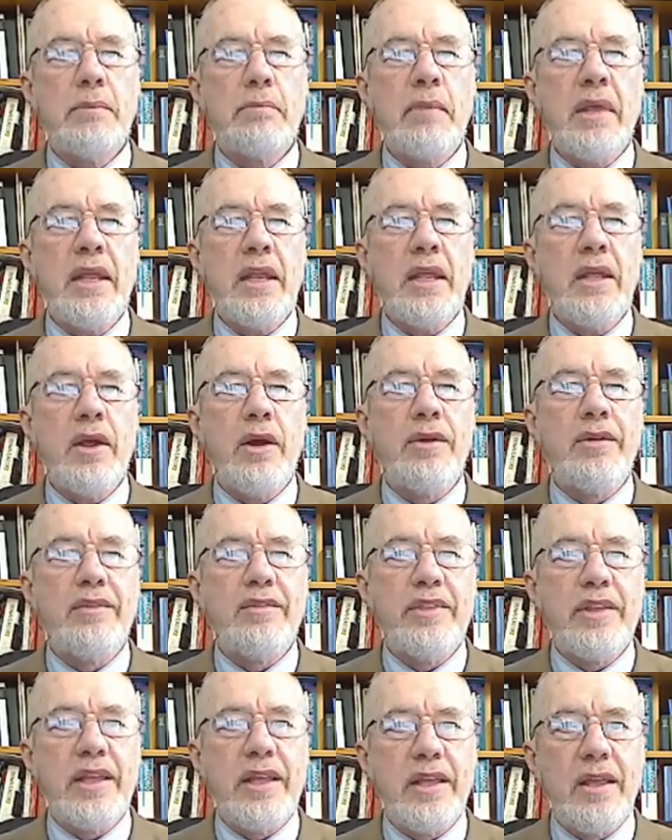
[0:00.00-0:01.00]
many
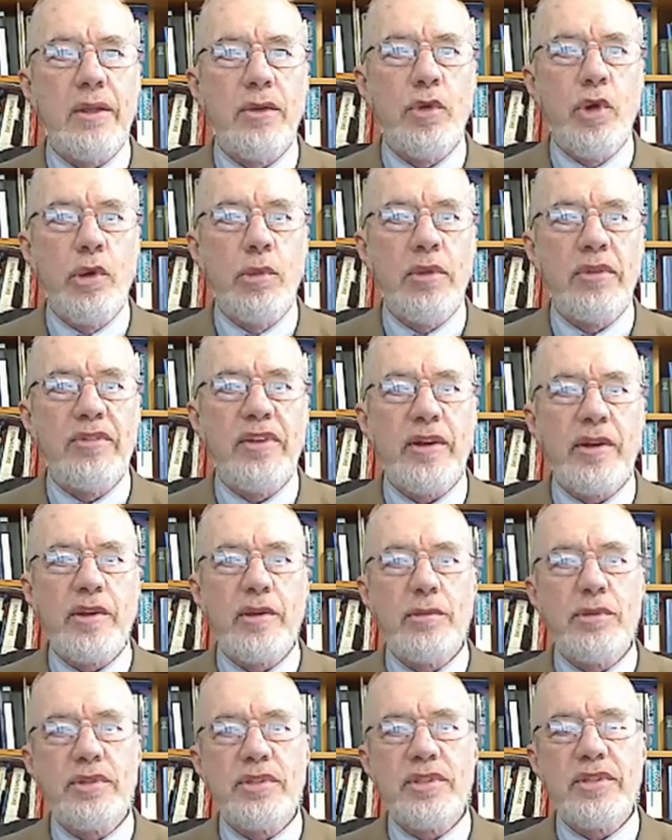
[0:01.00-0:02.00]
of the normal
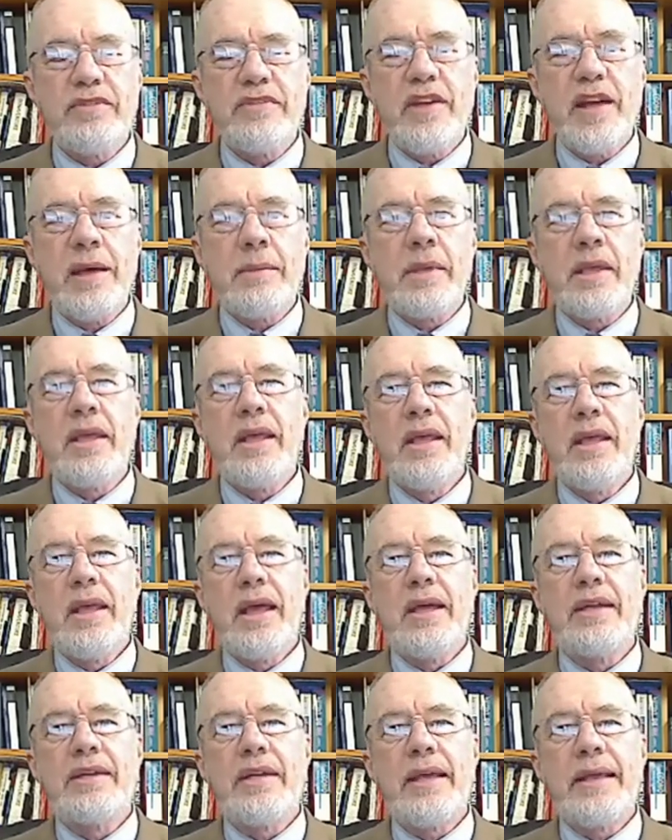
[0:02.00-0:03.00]
variables in farming
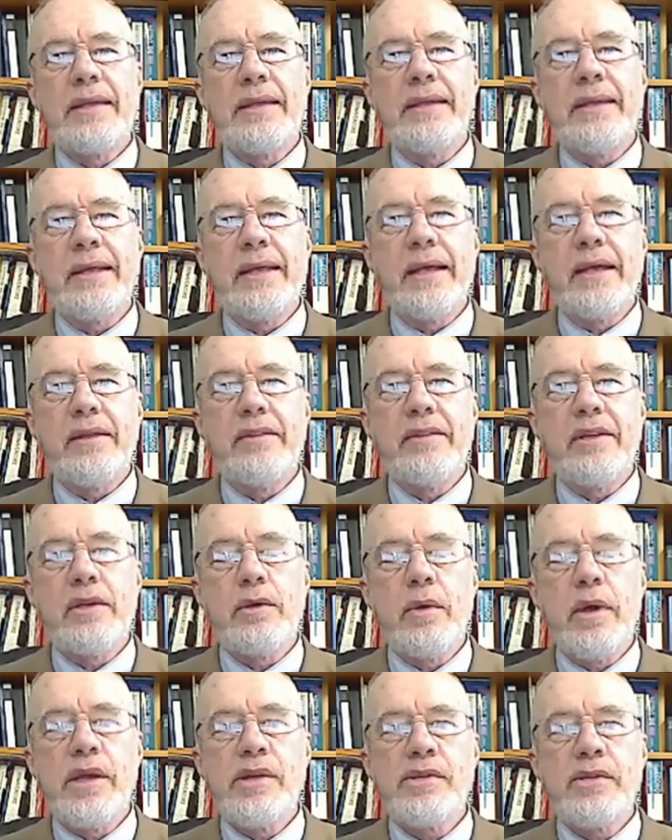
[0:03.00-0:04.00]
are taken out of the
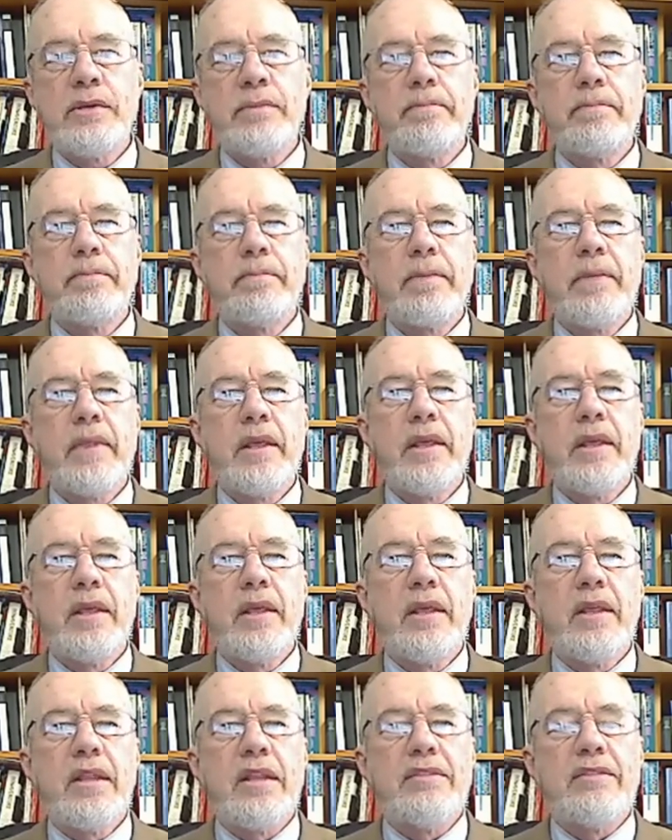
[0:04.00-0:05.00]
equation.
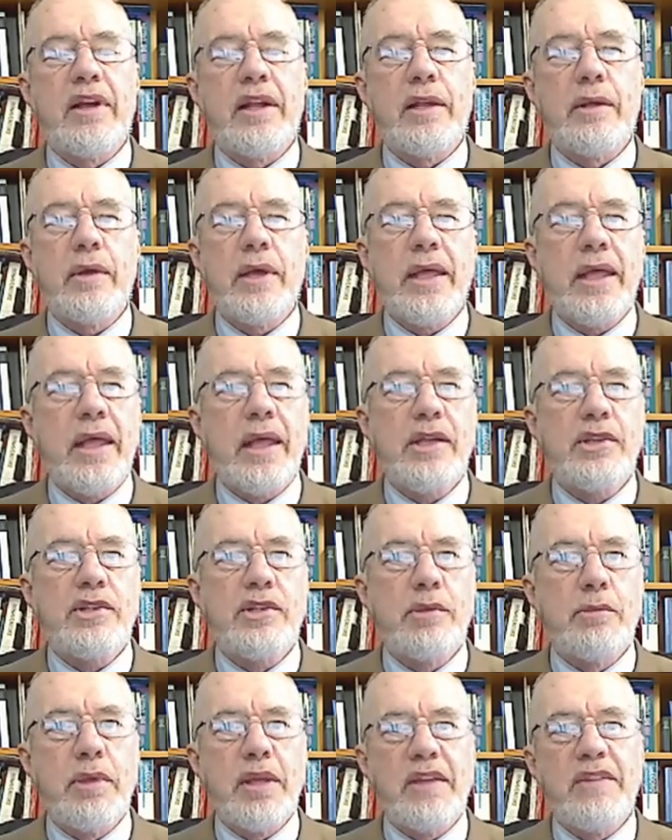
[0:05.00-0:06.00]
The valuer
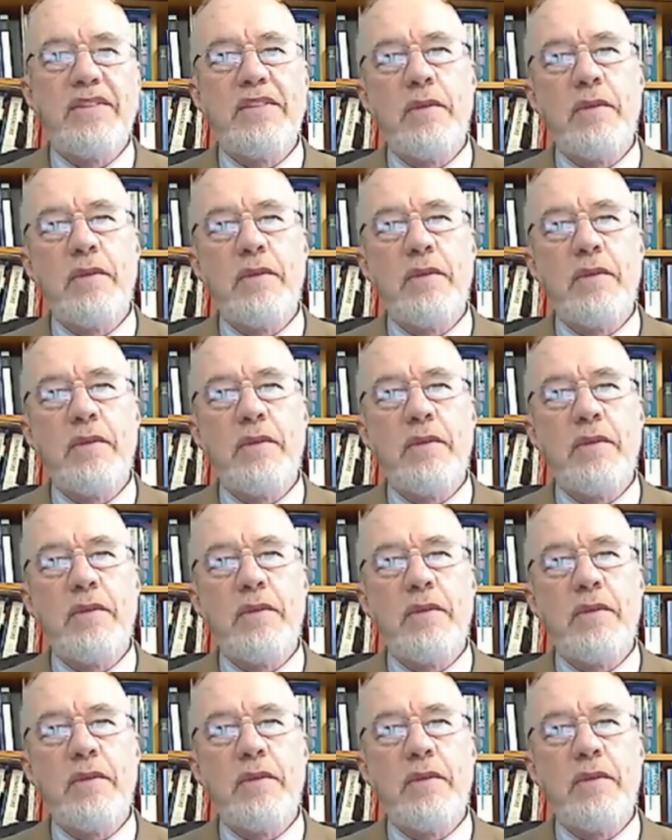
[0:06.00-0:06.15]
has to be